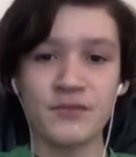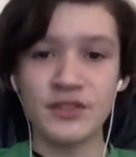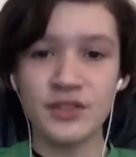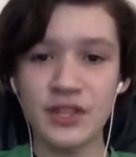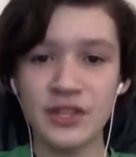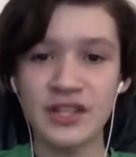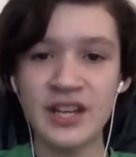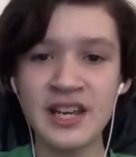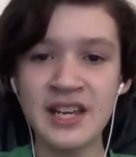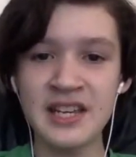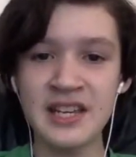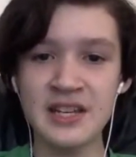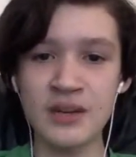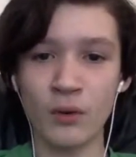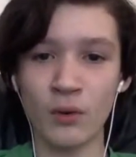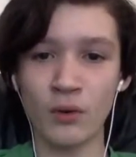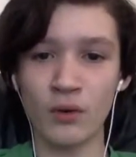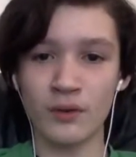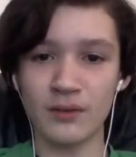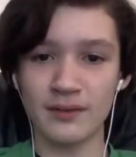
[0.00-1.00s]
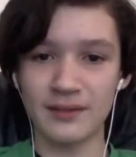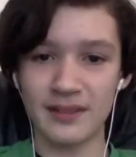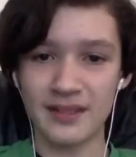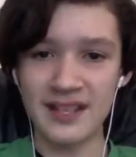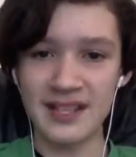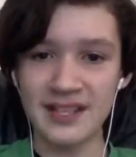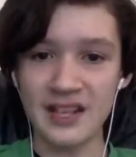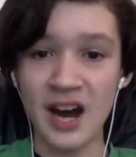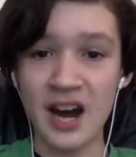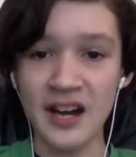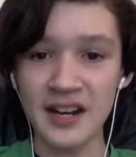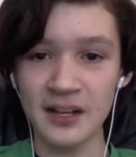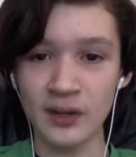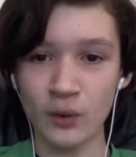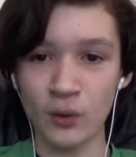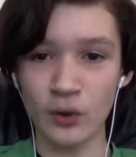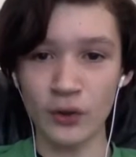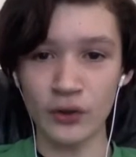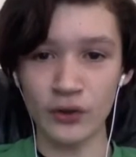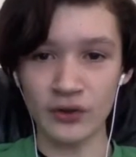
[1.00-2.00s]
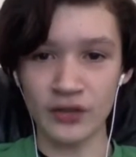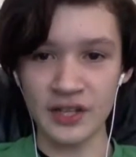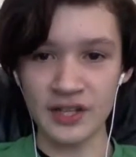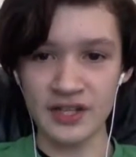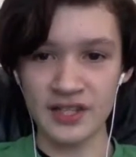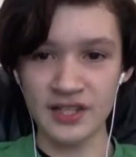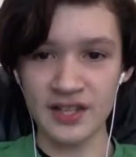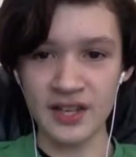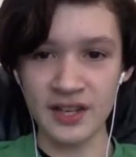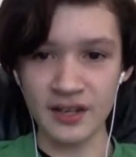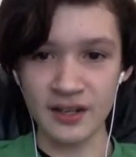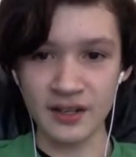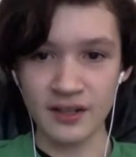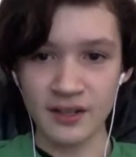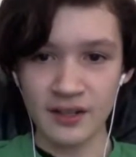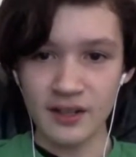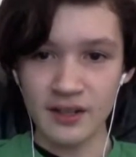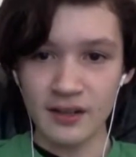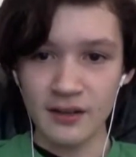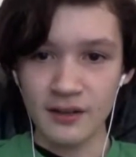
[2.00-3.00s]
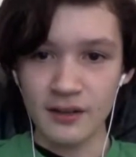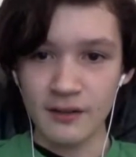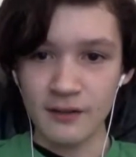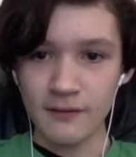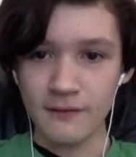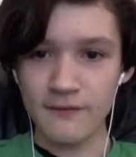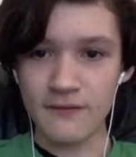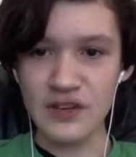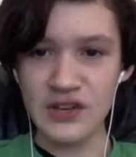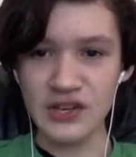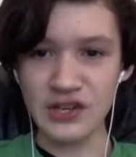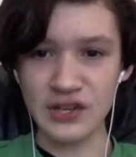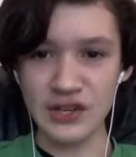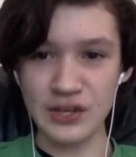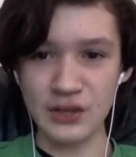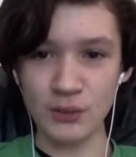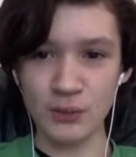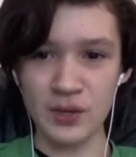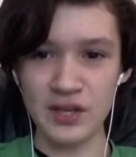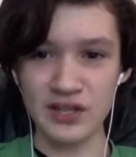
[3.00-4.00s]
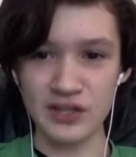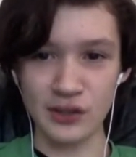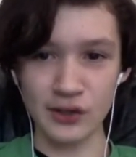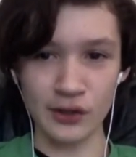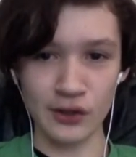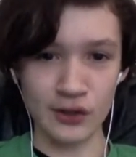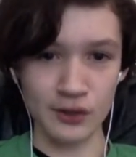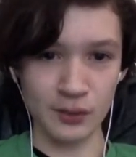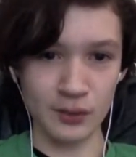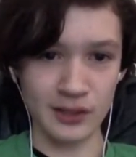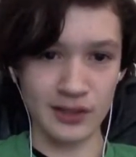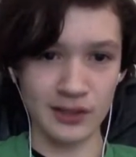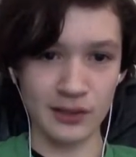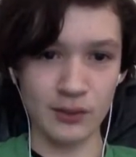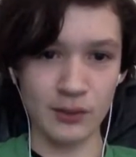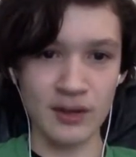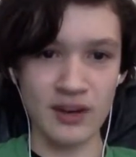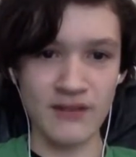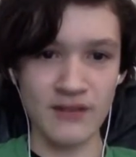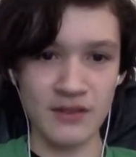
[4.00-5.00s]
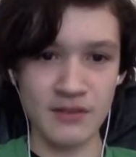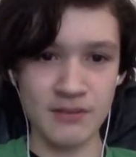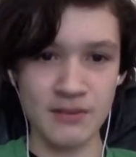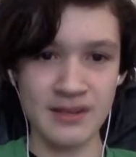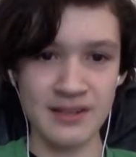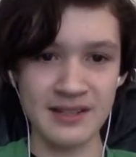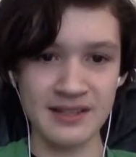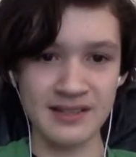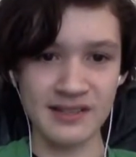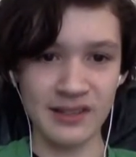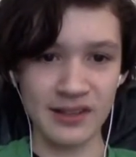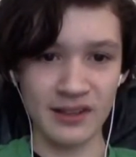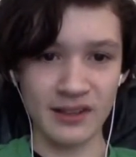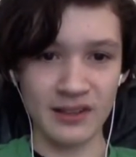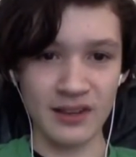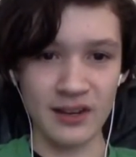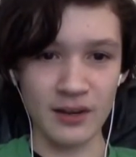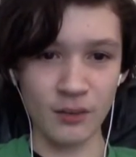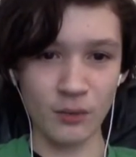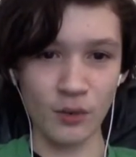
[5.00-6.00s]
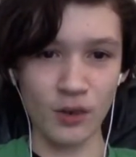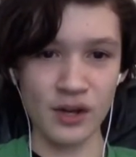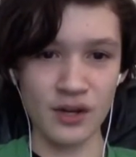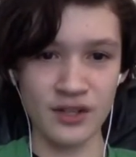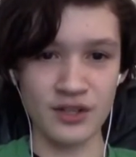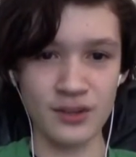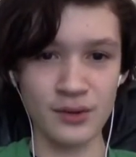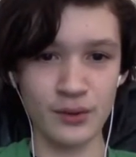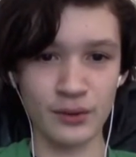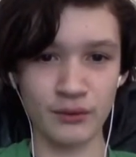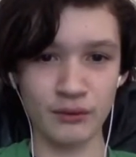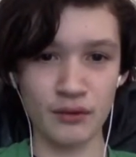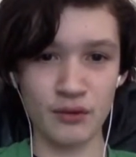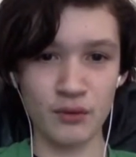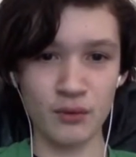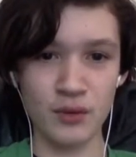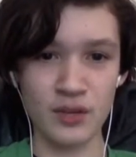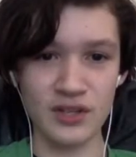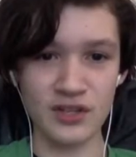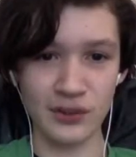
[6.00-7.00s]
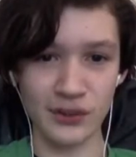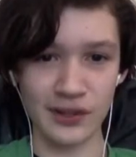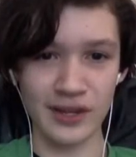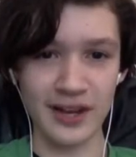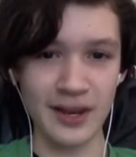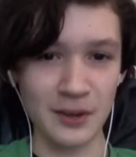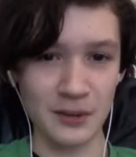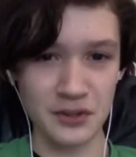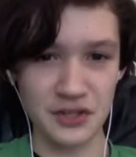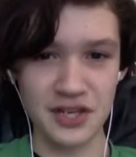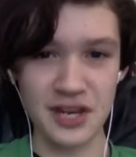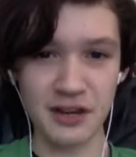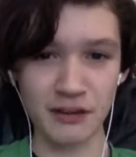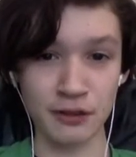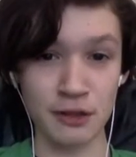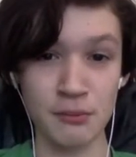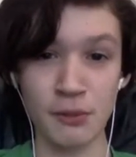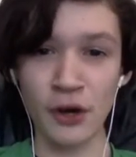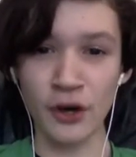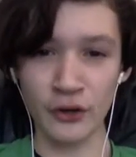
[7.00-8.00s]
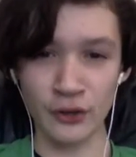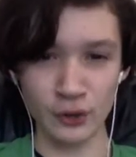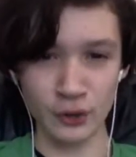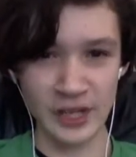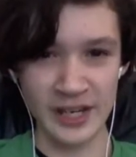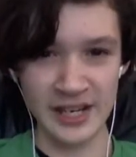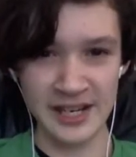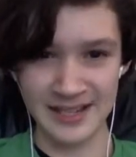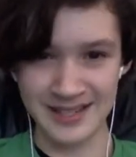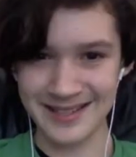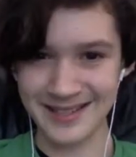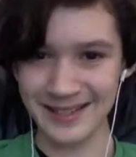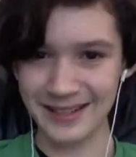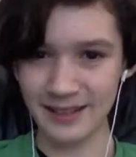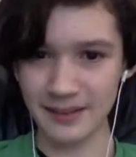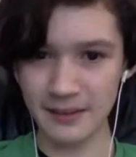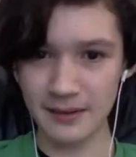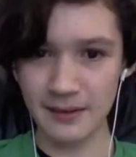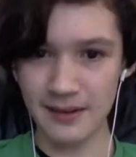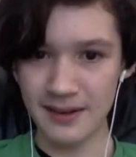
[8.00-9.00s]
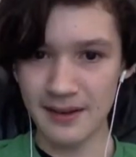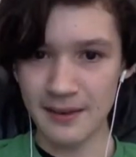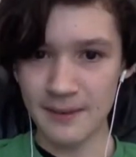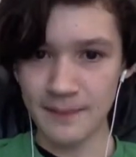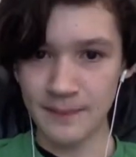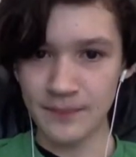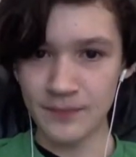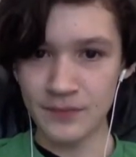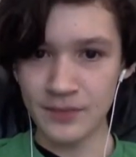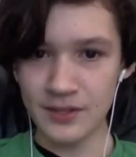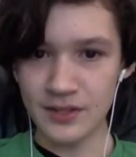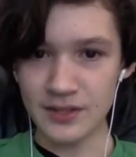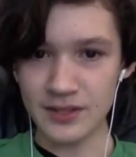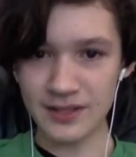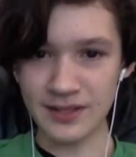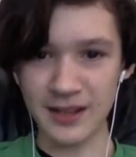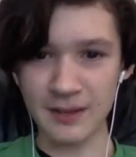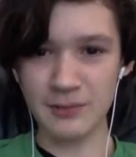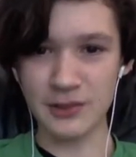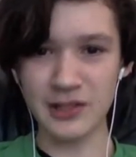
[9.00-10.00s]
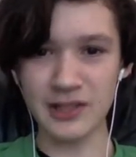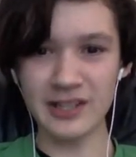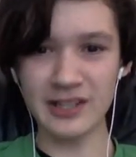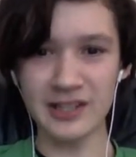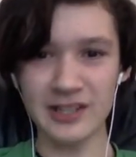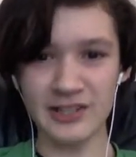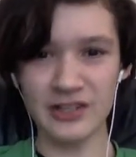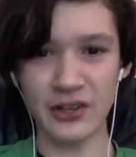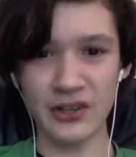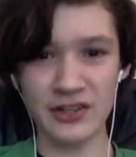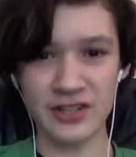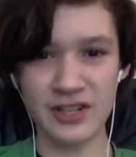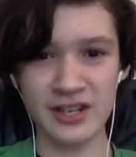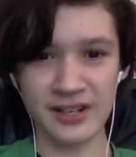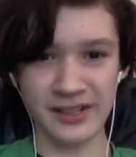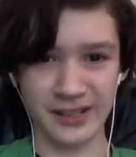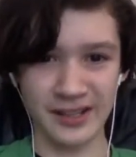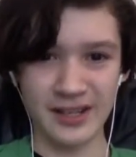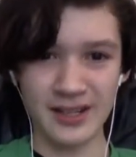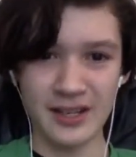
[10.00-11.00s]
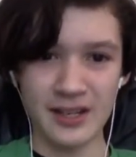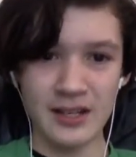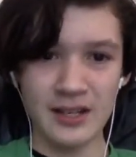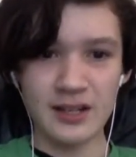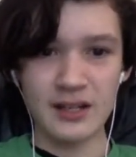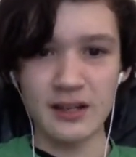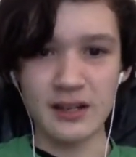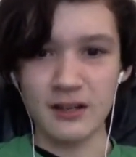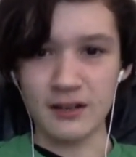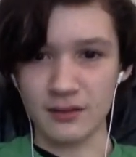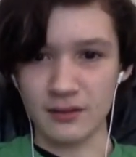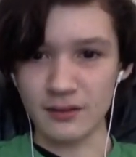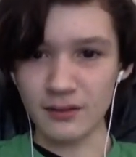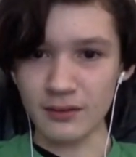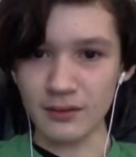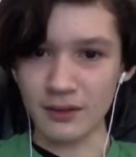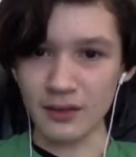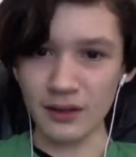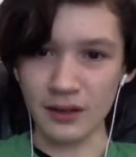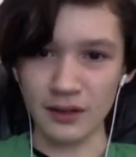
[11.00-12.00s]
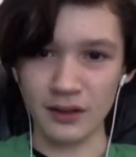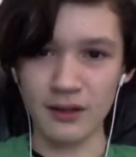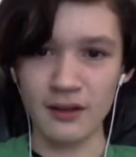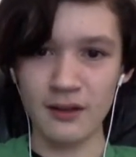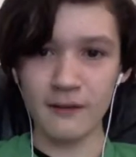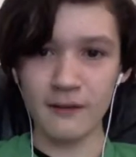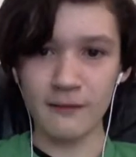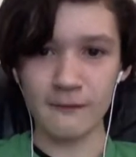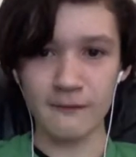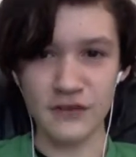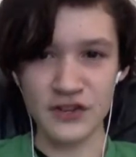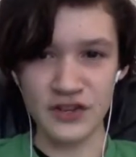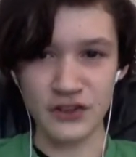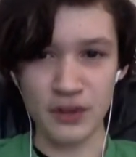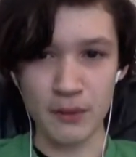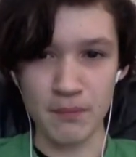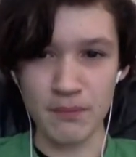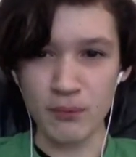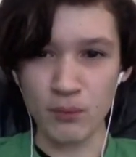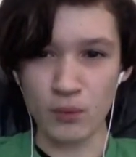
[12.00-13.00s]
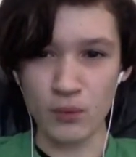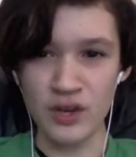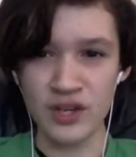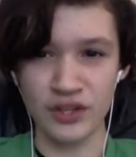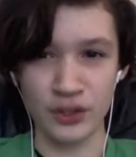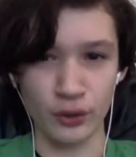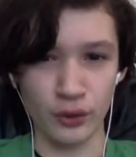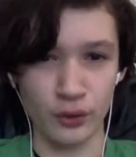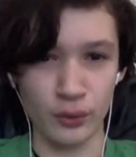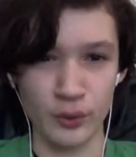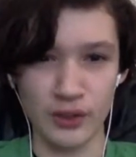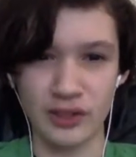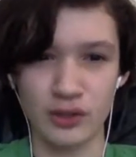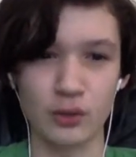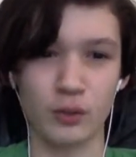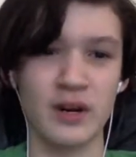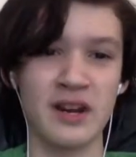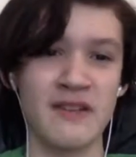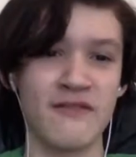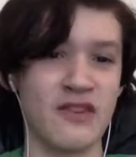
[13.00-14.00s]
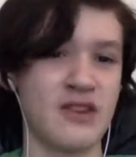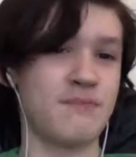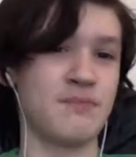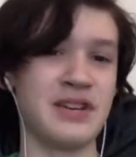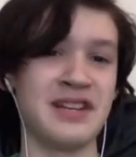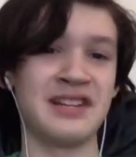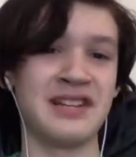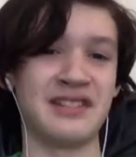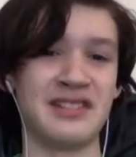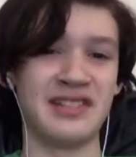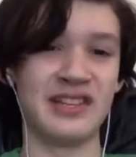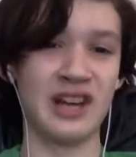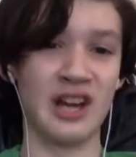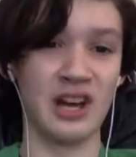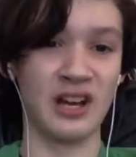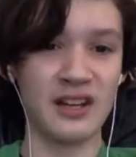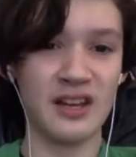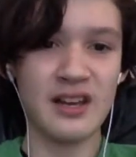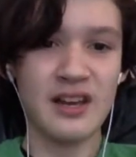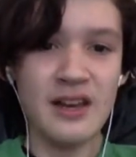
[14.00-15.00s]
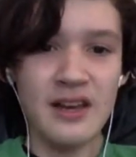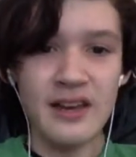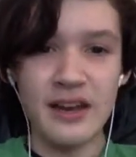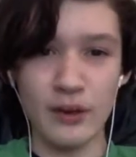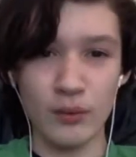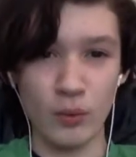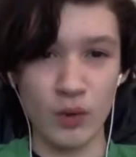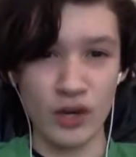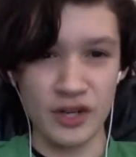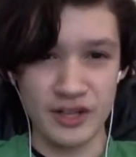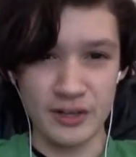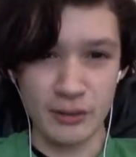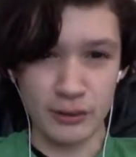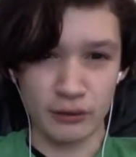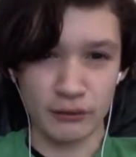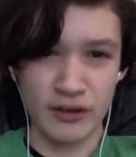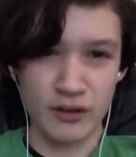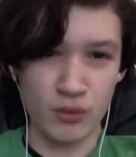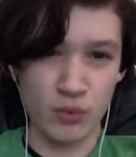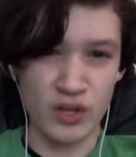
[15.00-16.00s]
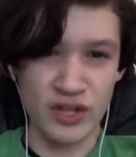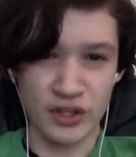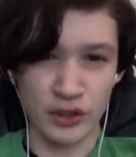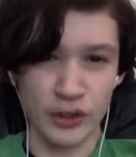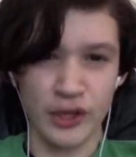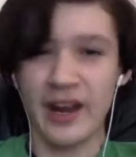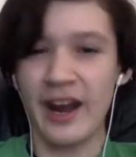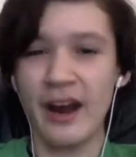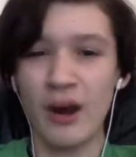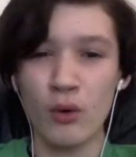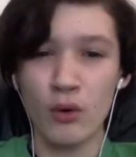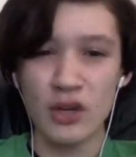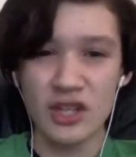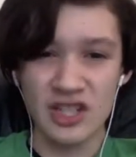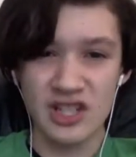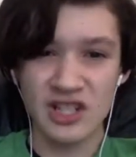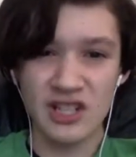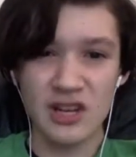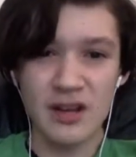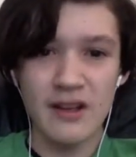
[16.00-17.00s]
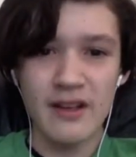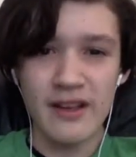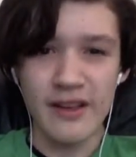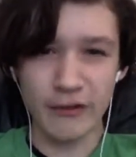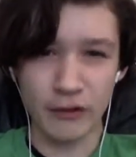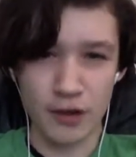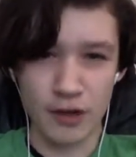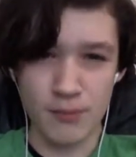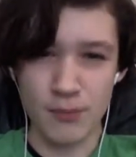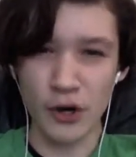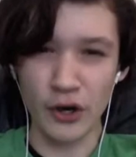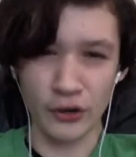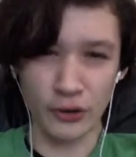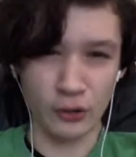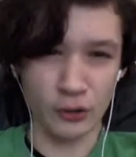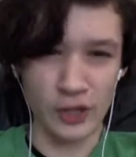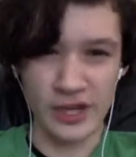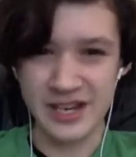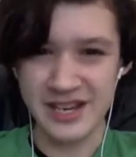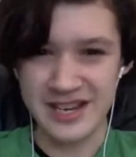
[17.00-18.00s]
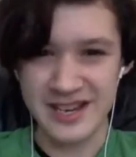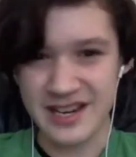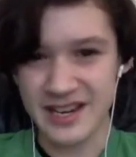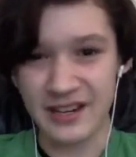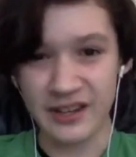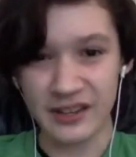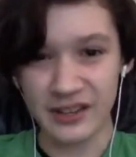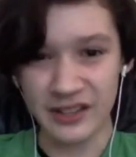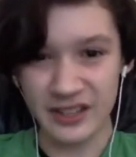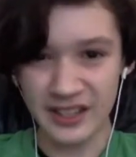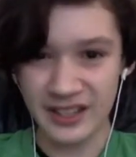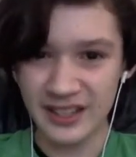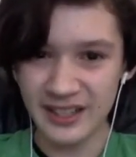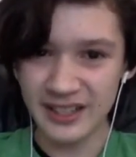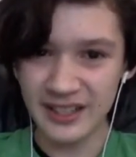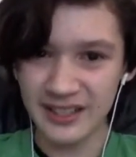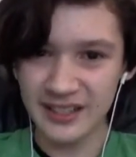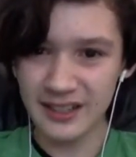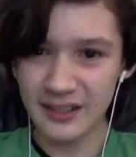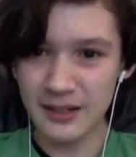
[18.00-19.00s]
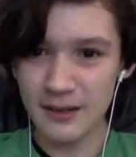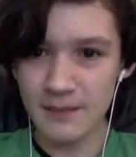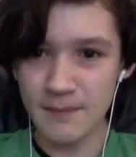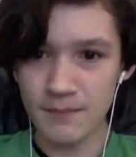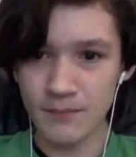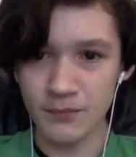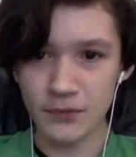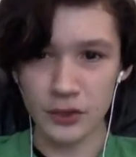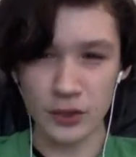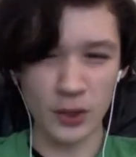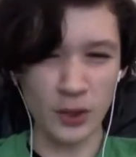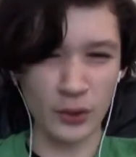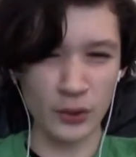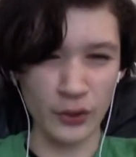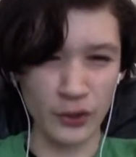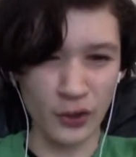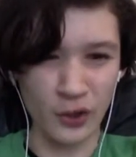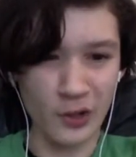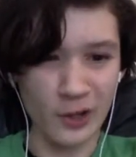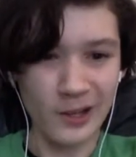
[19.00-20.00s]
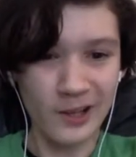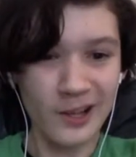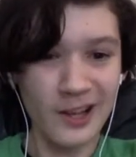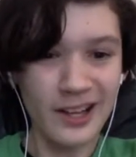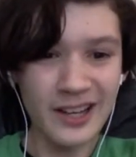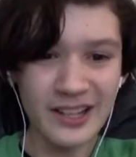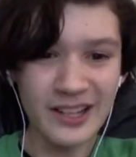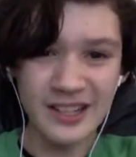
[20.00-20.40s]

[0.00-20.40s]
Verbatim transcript: Today he or- he got an order that said, "Feed the wizard with gravy pizza at one two three Wizard House, Harry Potter Lane." So I'm turning into Solid Snake. Uh, feed the p- wizard with gravy pizza at one two three Wizard House, Harry Potter Lane. Colonel.